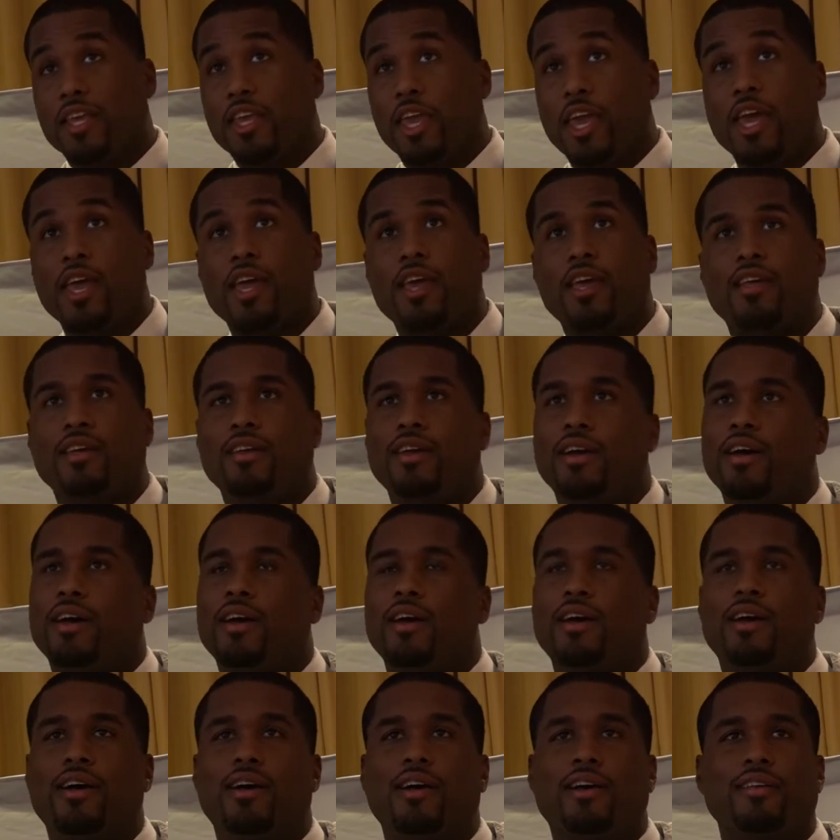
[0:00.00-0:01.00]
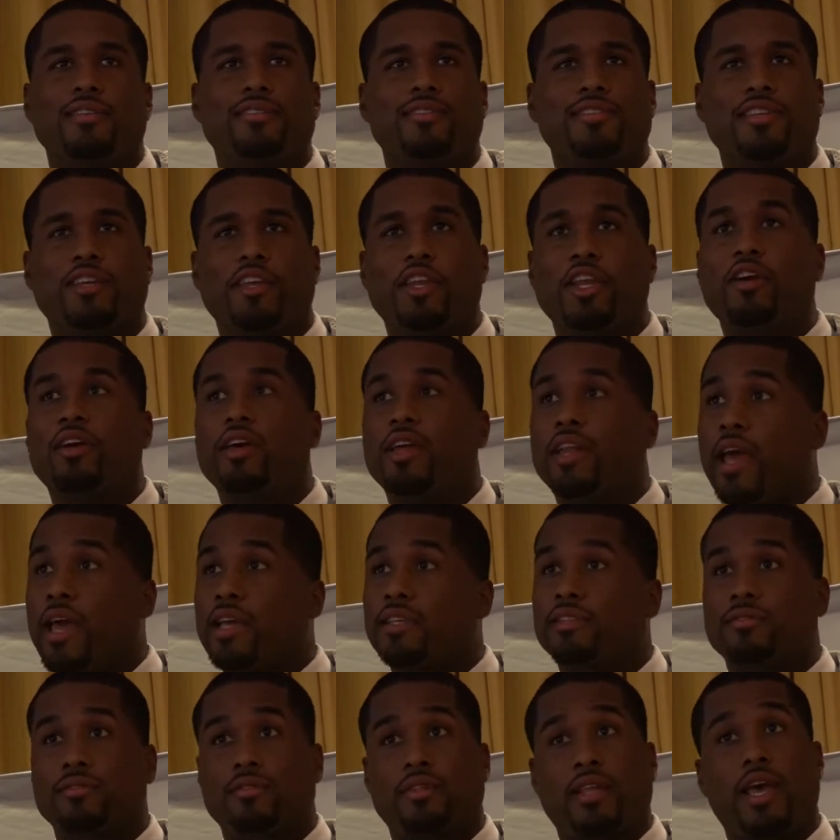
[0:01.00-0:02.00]
Yeah, you know, and
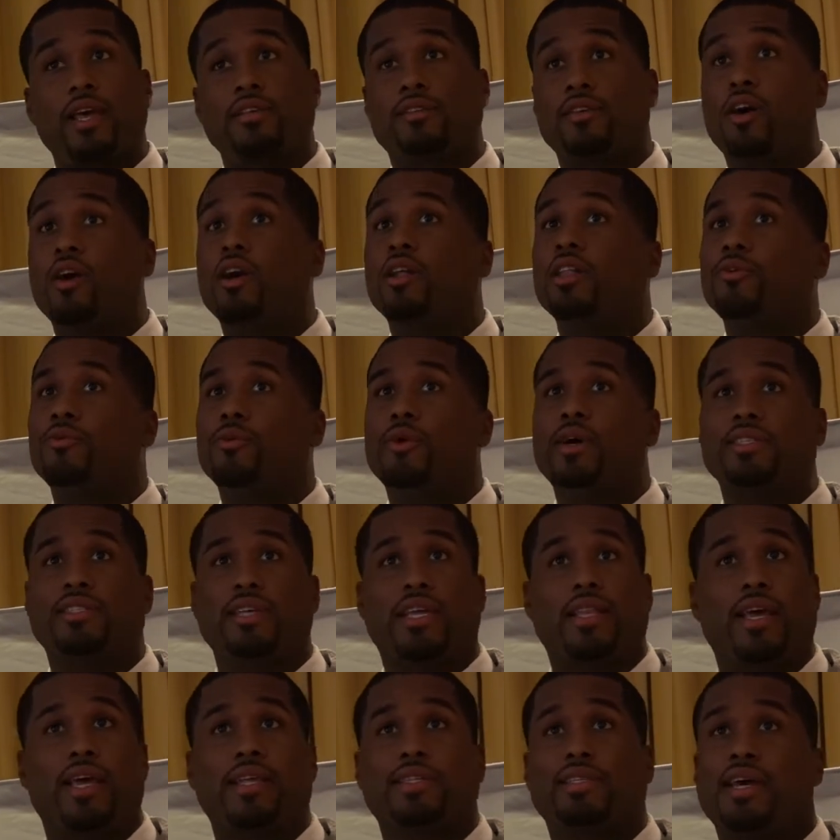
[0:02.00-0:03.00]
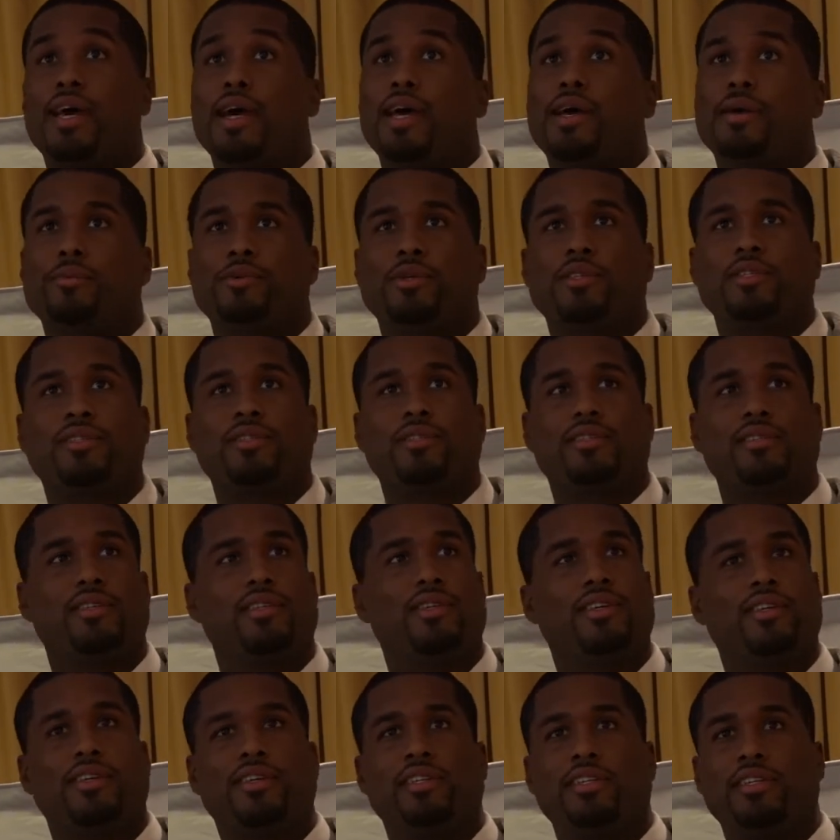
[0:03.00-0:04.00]
that's all it was at that time, was
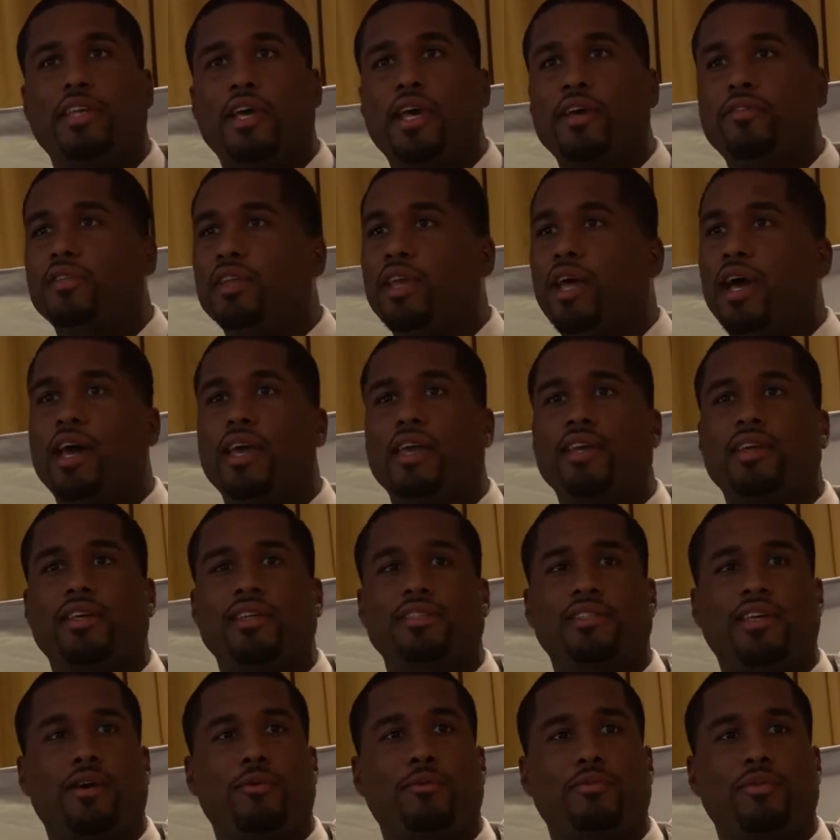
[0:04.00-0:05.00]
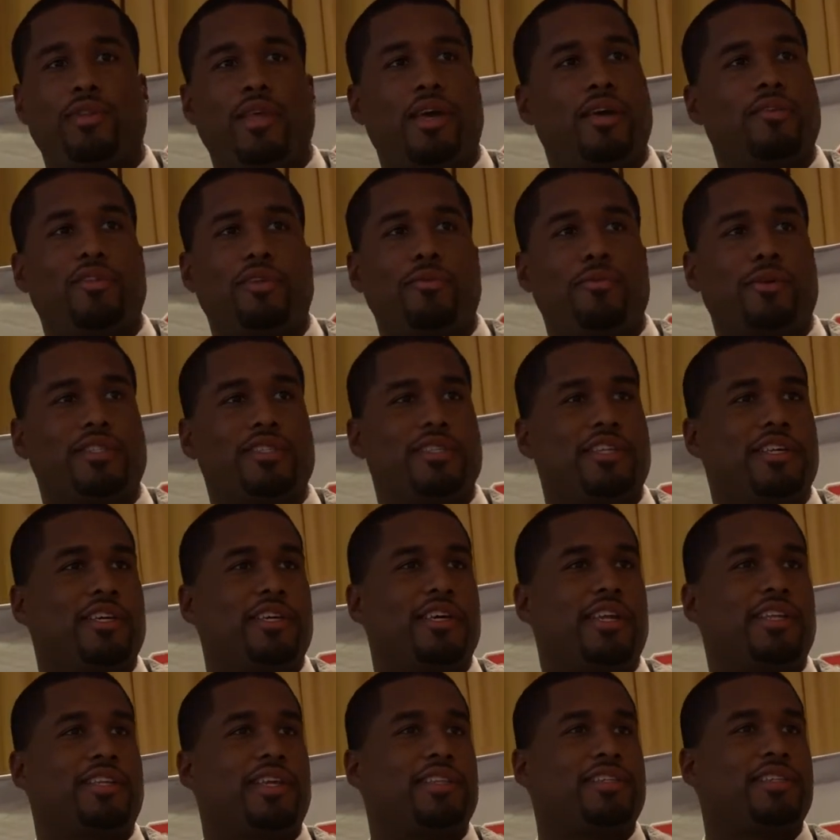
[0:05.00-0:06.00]
definitely height, because I definitely wasn't
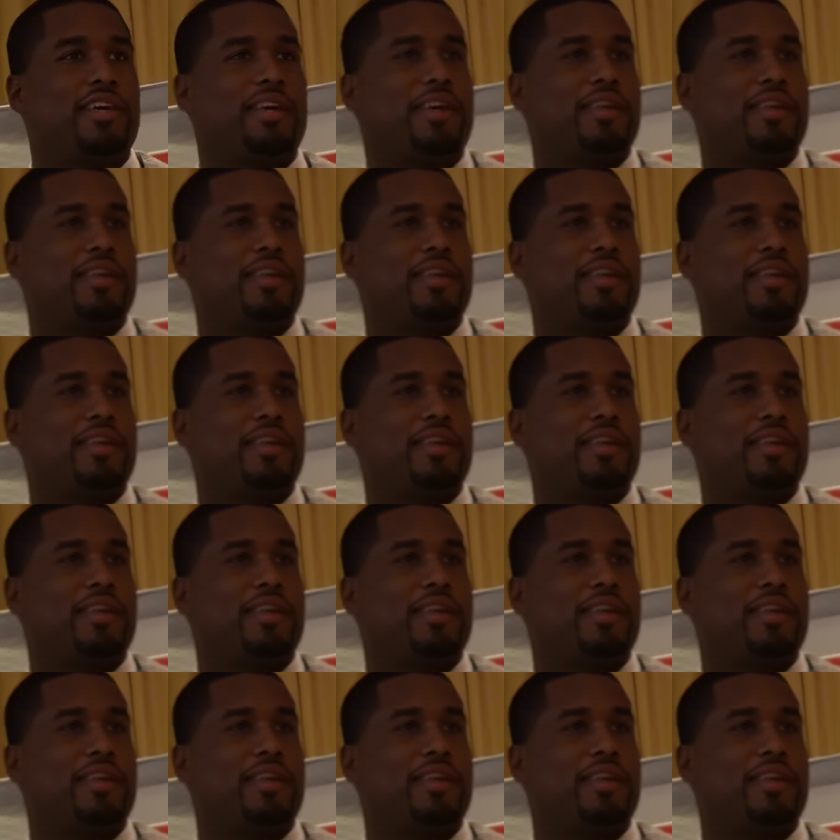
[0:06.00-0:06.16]
good at the